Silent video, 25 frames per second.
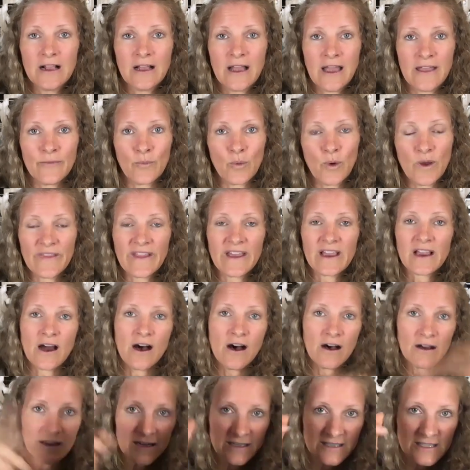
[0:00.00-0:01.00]
And what they
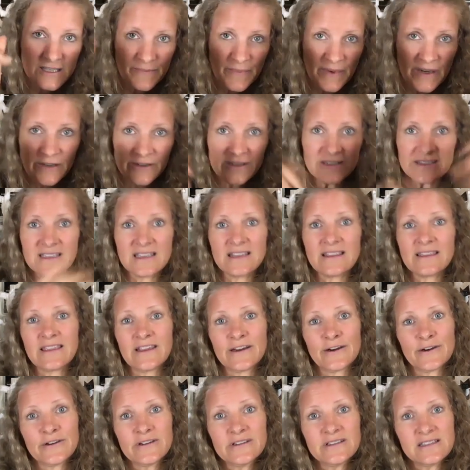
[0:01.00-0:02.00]
call conspiracy
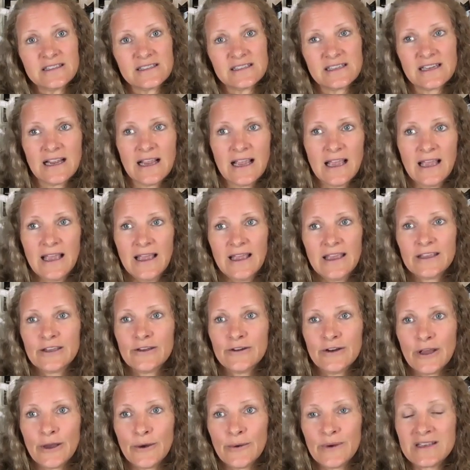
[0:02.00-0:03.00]
theorists,
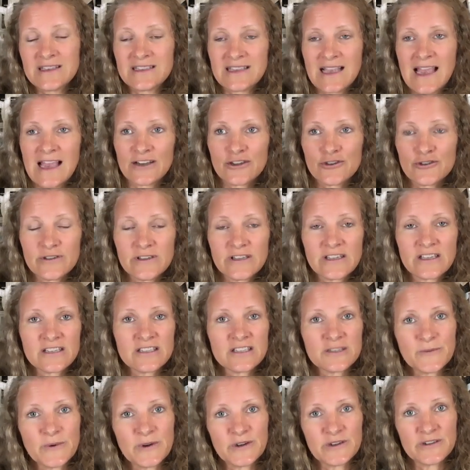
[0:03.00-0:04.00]
is actually
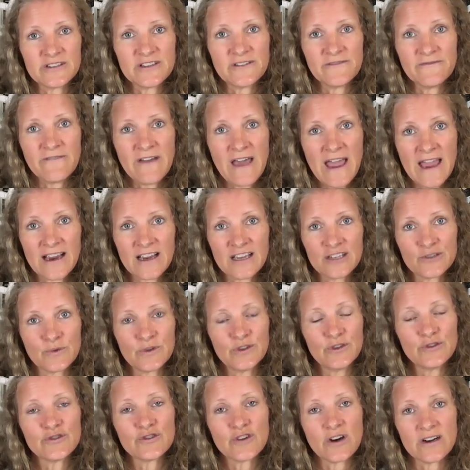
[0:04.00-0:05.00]
conspiracy fact, because when
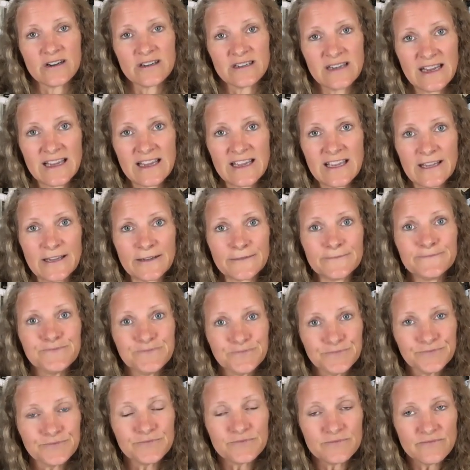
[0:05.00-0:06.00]
you start digging,
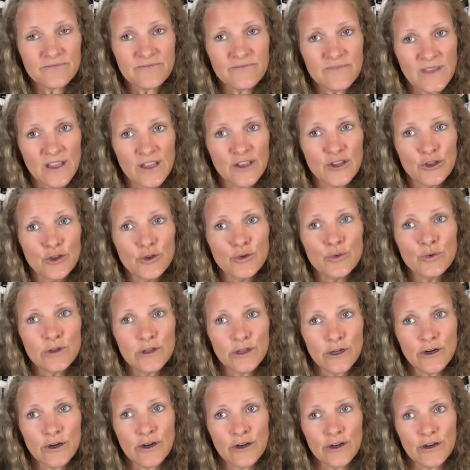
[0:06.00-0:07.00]
you
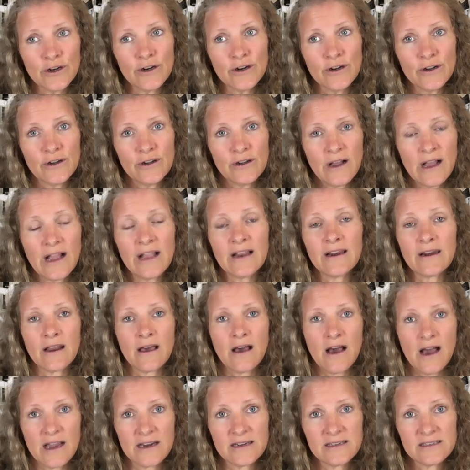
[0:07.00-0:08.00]
learn a
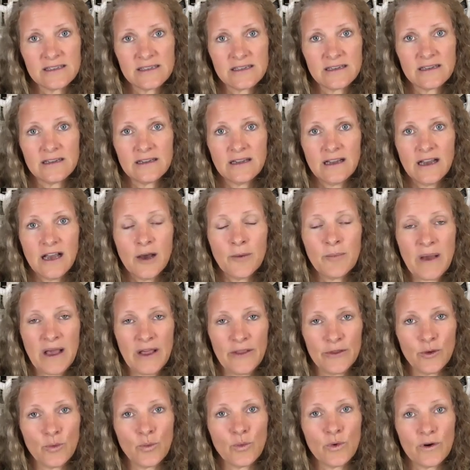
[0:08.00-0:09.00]
lot
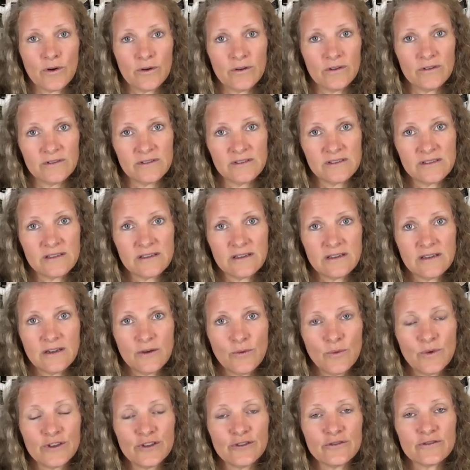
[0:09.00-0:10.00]
about the world
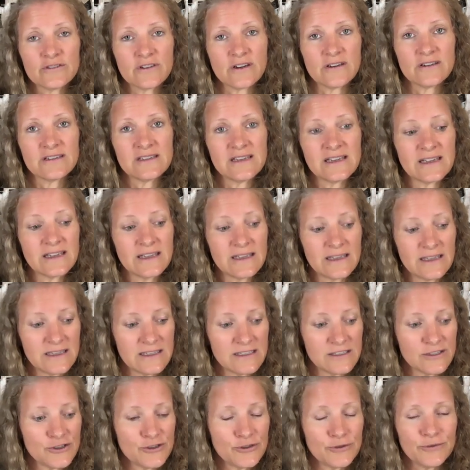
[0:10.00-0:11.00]
when you start digging
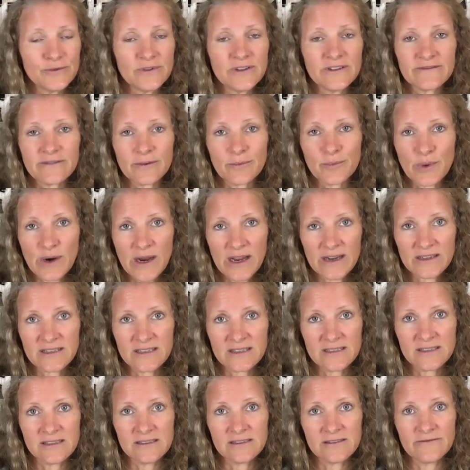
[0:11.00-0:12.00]
into different
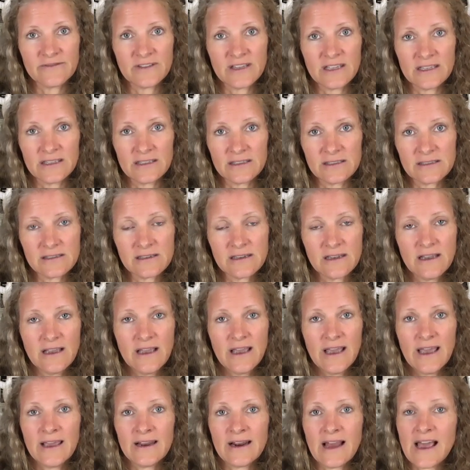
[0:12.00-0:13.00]
practices of things.
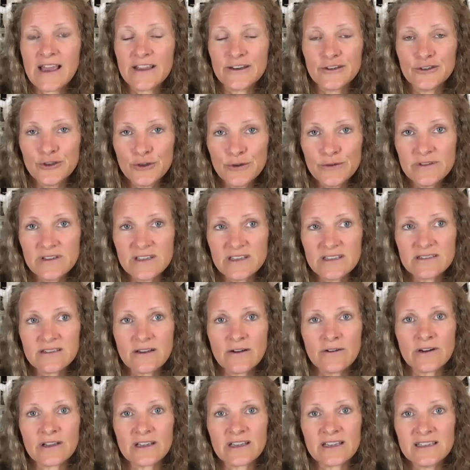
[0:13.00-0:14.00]
And I do this
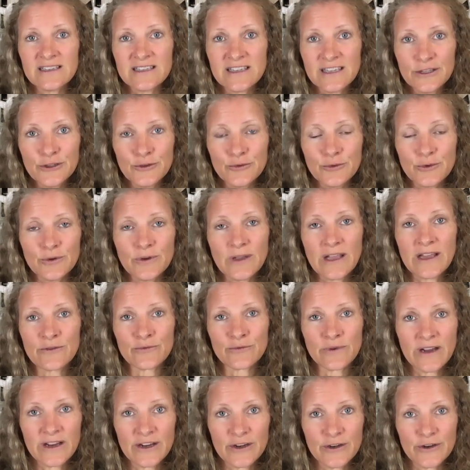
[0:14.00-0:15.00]
on a continual and
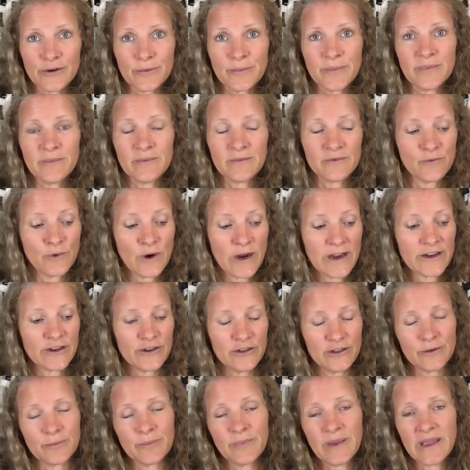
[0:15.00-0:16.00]

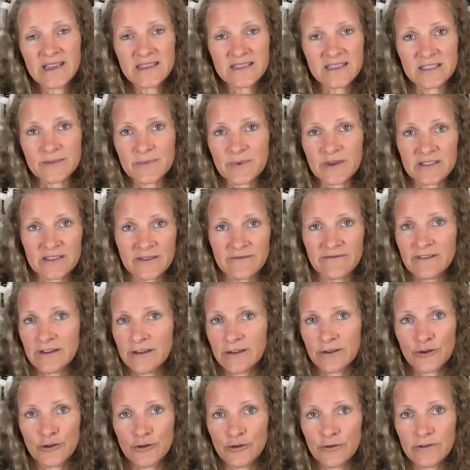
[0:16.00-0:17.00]
regular basis because I'm very
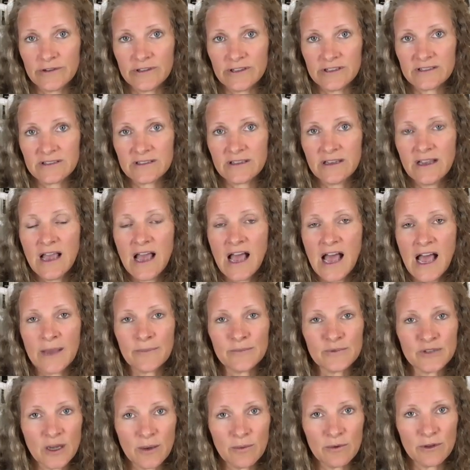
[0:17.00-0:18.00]
curious.
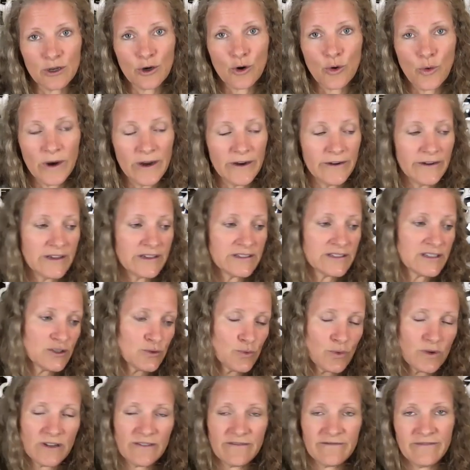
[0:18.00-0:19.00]
I'm double Aquarius is
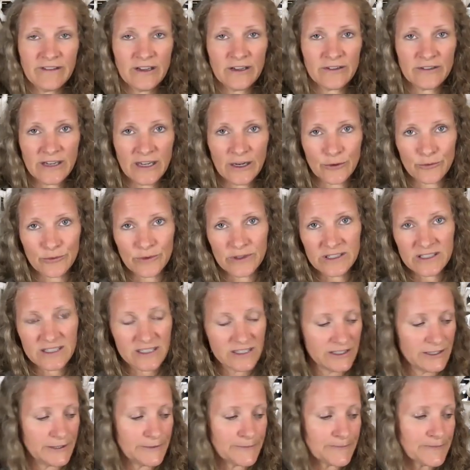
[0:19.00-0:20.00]
what I've found out
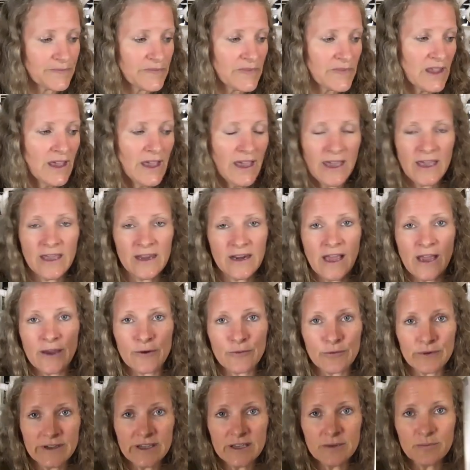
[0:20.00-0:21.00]
recently. And I
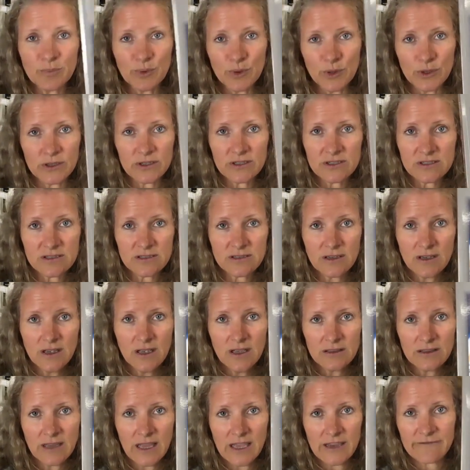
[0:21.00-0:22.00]
read books
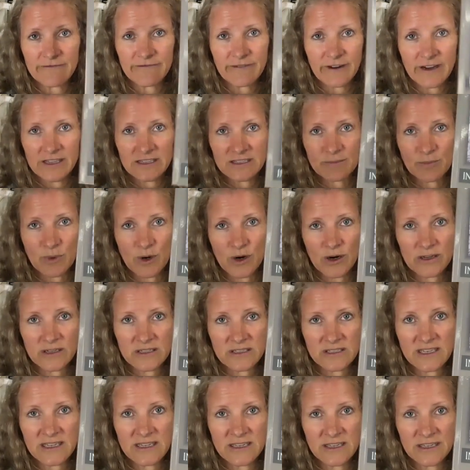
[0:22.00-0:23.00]
like Franz
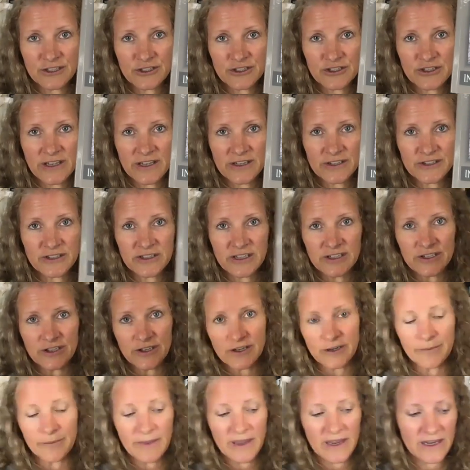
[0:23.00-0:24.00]
Barden's Initiation into
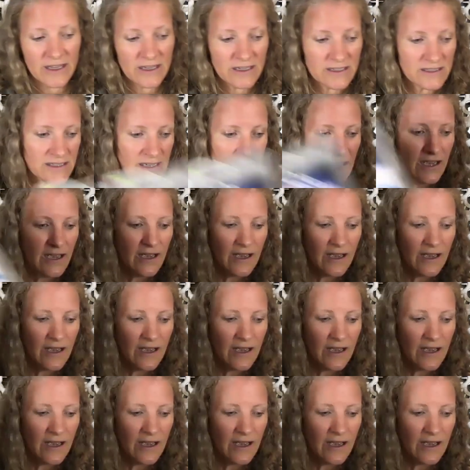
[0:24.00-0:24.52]
Hermetics.